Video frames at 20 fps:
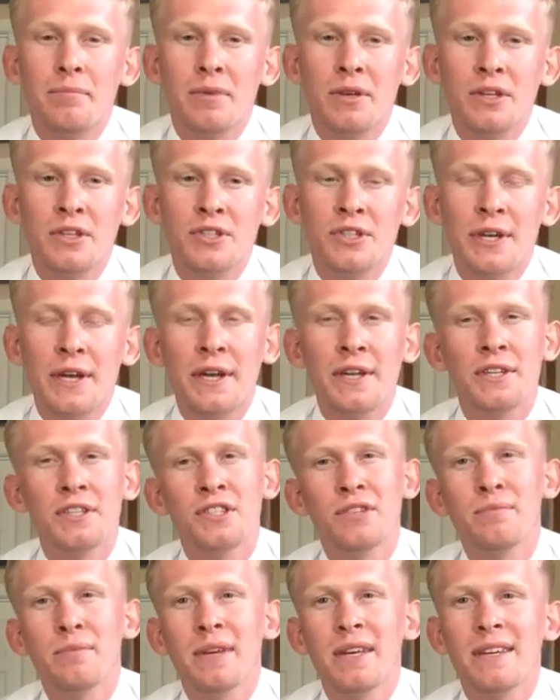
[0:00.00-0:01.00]
It
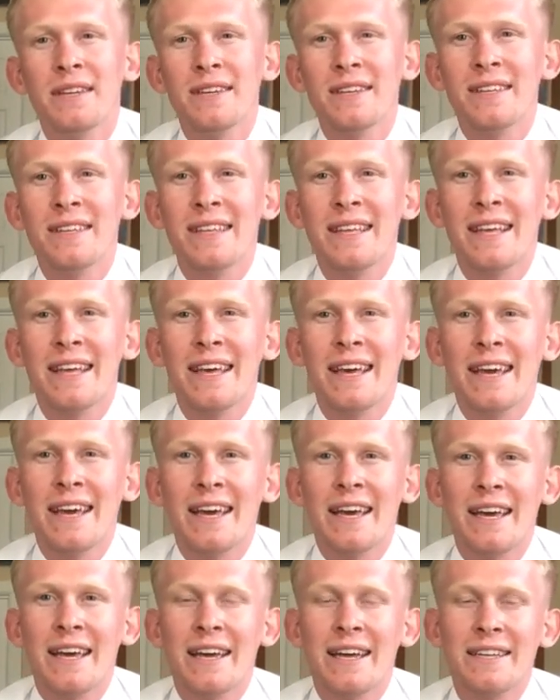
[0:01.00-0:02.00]
changed me,
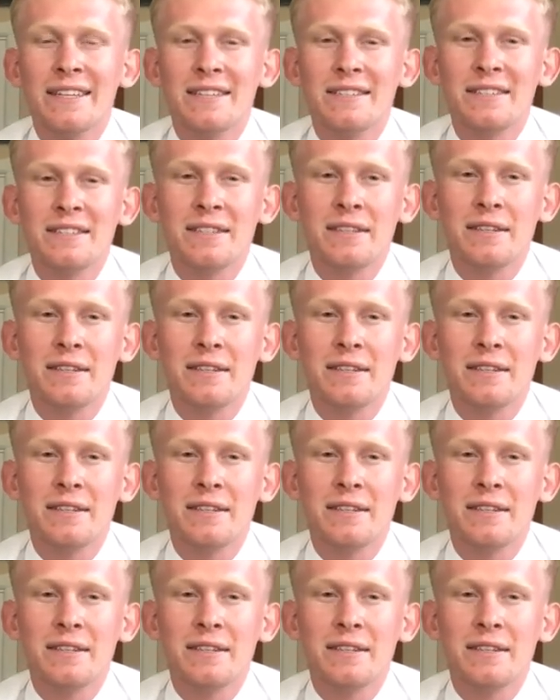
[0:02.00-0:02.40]
and